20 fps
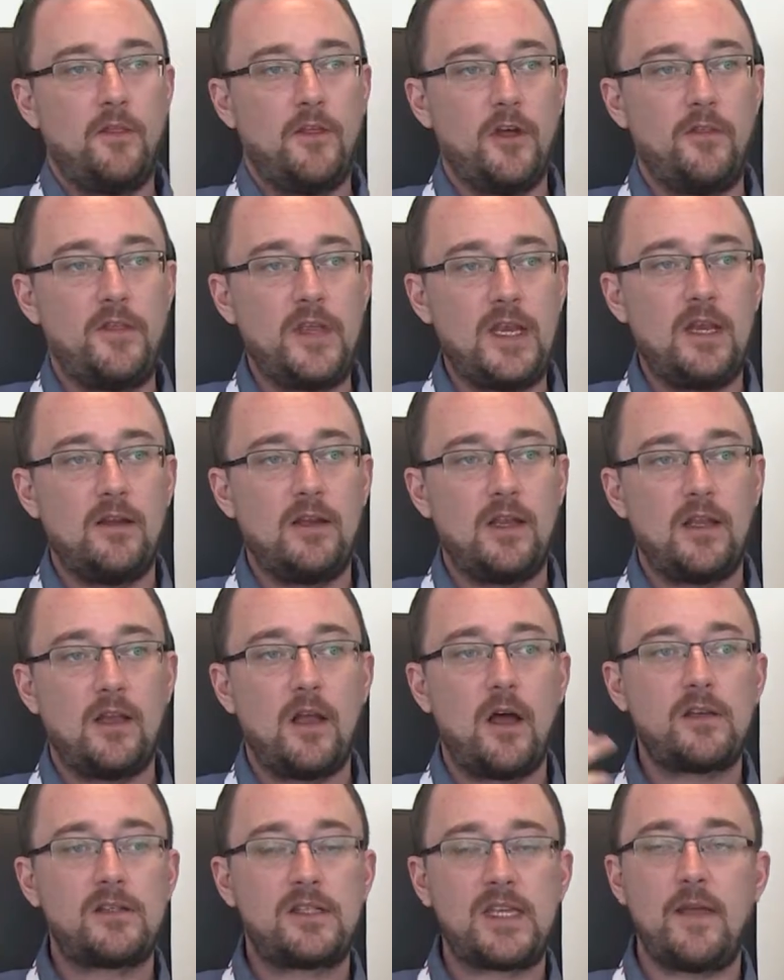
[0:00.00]
That the
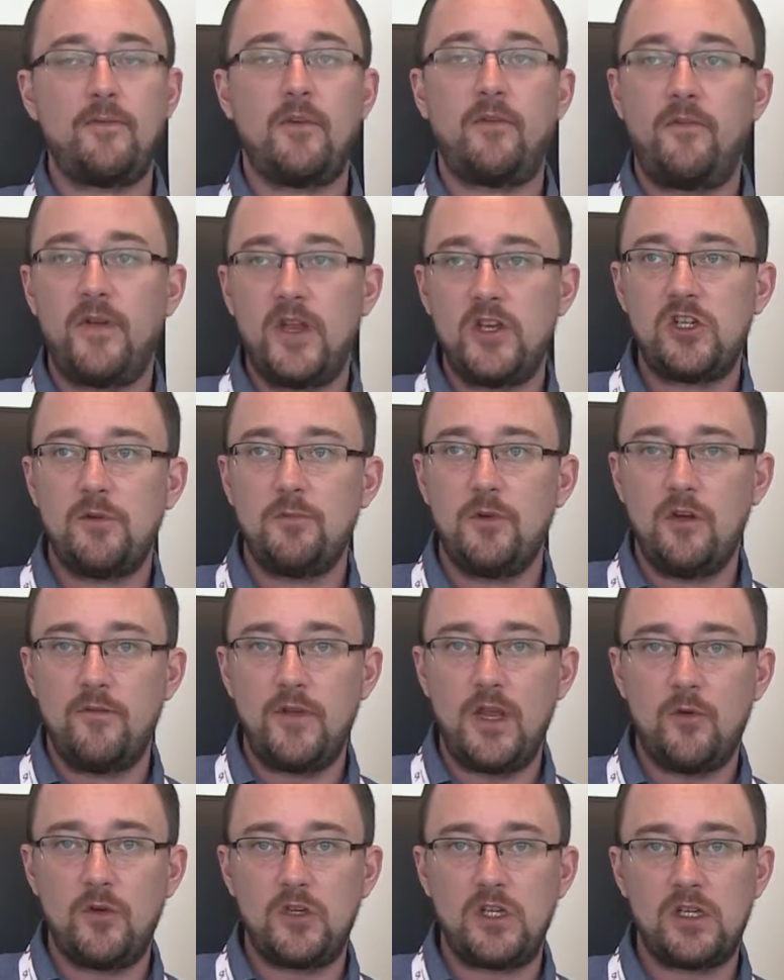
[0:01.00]
last David Fincher
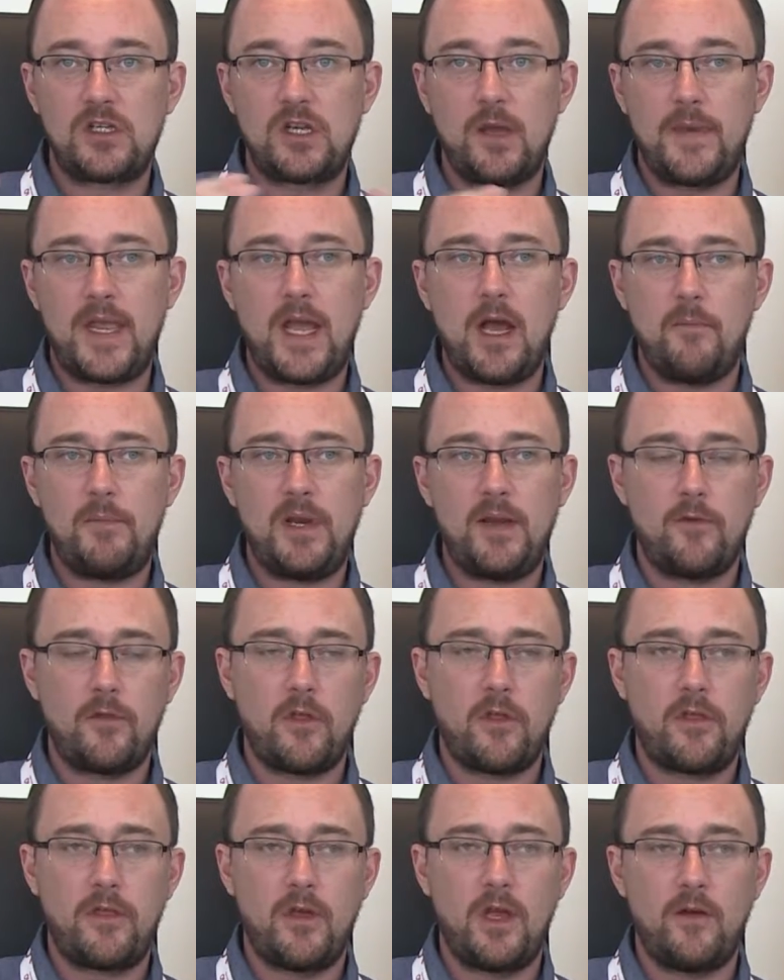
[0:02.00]
movie, which is coming out, I believe,
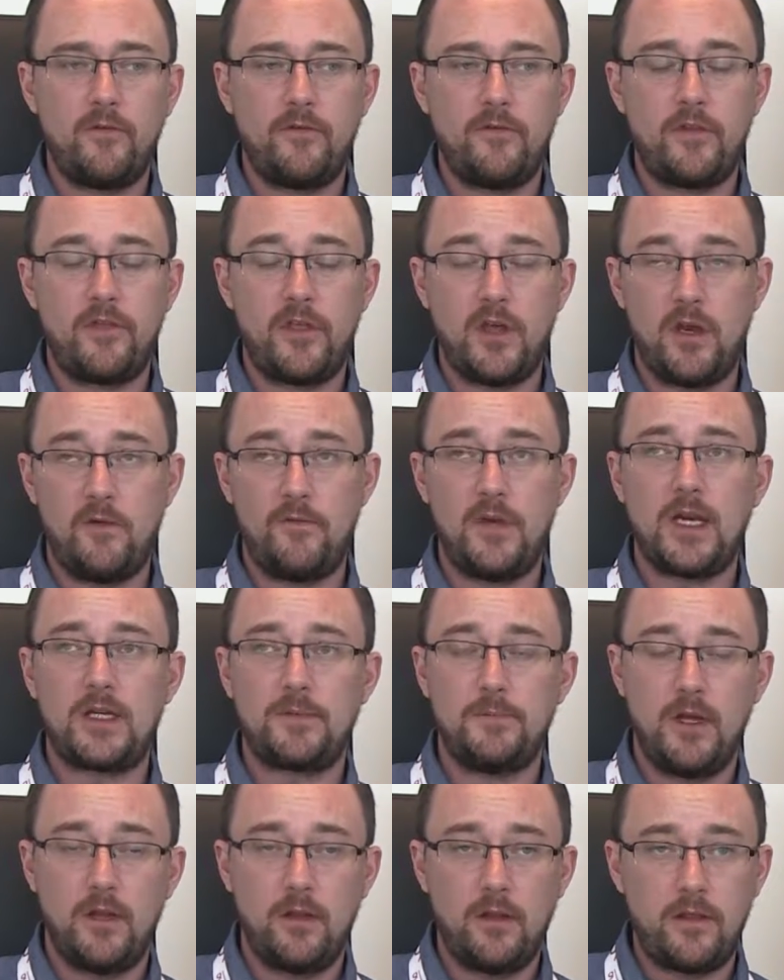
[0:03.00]
on the 3rd of
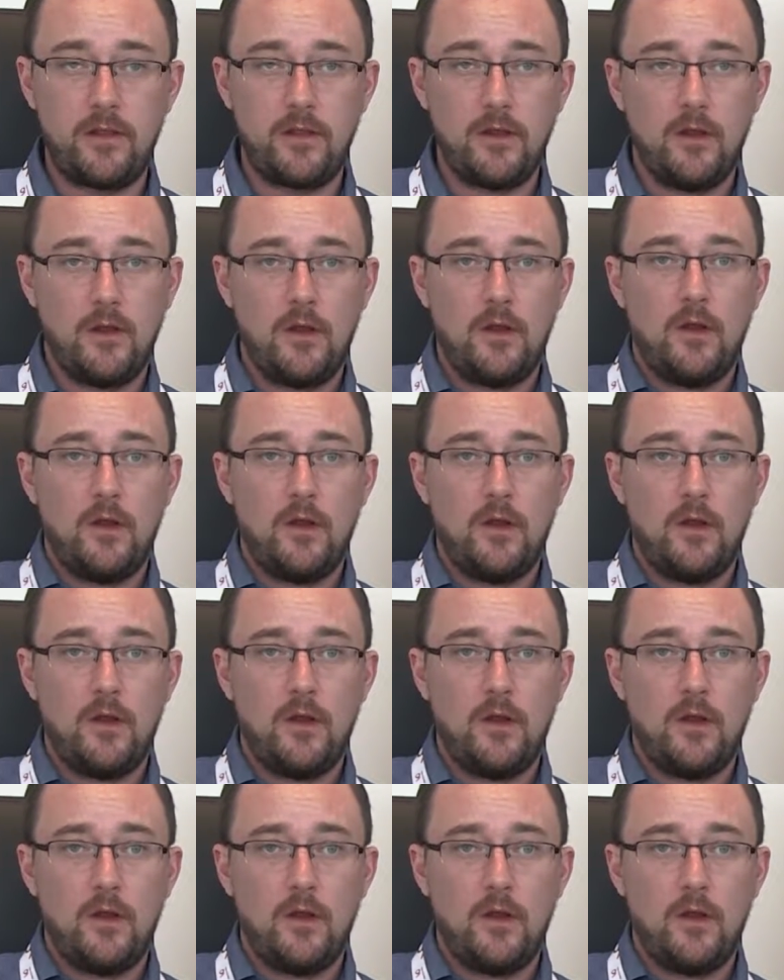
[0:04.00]
next month,